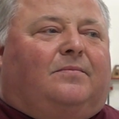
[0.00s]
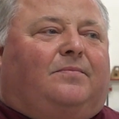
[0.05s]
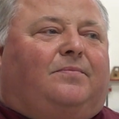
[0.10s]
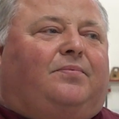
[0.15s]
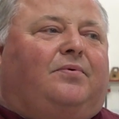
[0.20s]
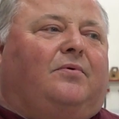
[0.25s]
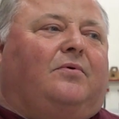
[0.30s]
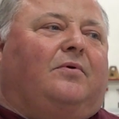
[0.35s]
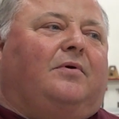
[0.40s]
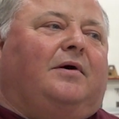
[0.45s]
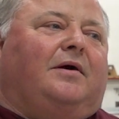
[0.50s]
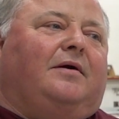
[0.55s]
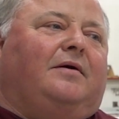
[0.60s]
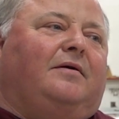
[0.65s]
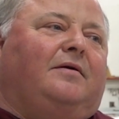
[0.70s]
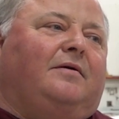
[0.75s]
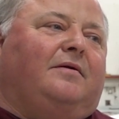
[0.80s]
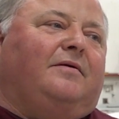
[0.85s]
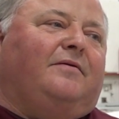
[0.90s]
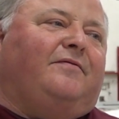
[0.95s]
Boy,
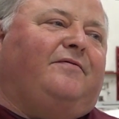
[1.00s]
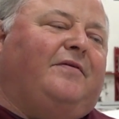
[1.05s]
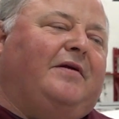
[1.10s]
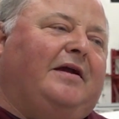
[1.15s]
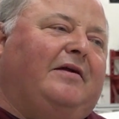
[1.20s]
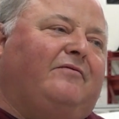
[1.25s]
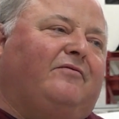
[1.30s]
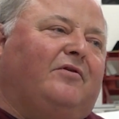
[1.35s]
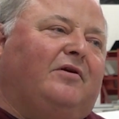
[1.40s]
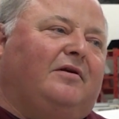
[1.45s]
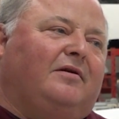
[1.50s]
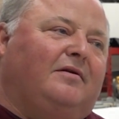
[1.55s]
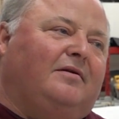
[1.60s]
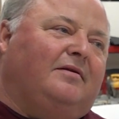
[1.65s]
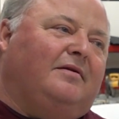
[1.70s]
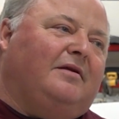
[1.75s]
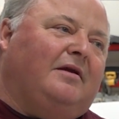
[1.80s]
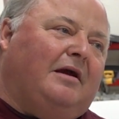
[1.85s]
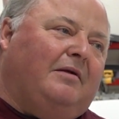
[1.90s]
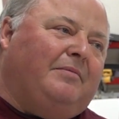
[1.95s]
favorite?
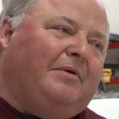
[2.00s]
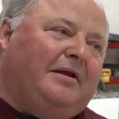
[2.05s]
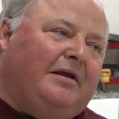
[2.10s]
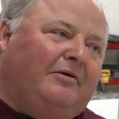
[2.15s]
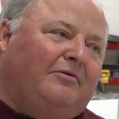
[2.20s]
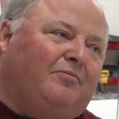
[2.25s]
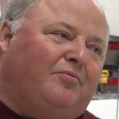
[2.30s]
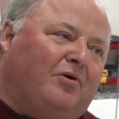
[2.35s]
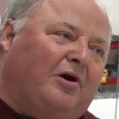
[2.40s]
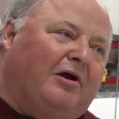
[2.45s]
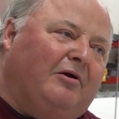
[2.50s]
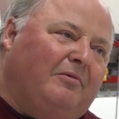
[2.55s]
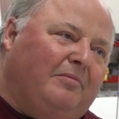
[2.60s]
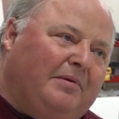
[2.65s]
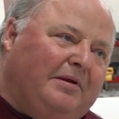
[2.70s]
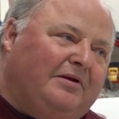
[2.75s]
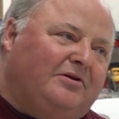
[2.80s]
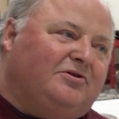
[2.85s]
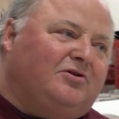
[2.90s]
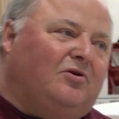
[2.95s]
I mean, that would probably
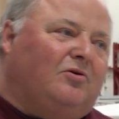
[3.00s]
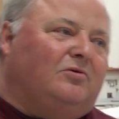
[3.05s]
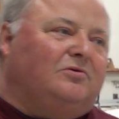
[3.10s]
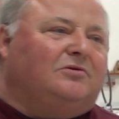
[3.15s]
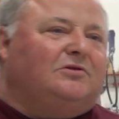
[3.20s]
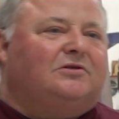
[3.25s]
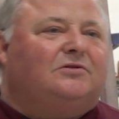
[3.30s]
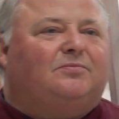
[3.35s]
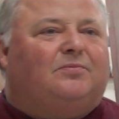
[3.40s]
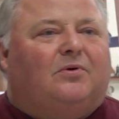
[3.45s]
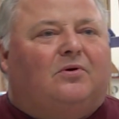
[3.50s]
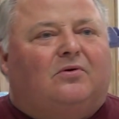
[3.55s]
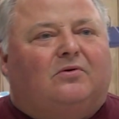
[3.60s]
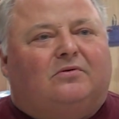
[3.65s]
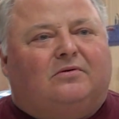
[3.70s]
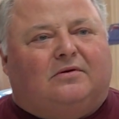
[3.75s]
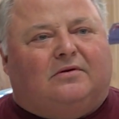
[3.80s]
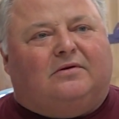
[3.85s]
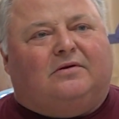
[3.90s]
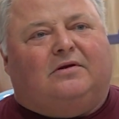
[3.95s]
be Jones's
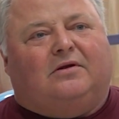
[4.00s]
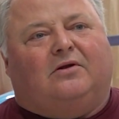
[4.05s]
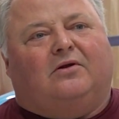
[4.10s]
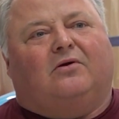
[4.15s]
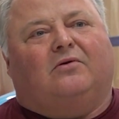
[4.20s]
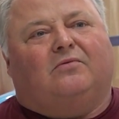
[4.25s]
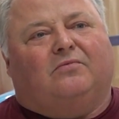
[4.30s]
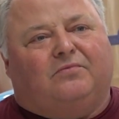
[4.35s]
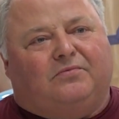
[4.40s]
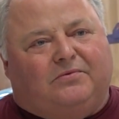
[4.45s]
boat, you know,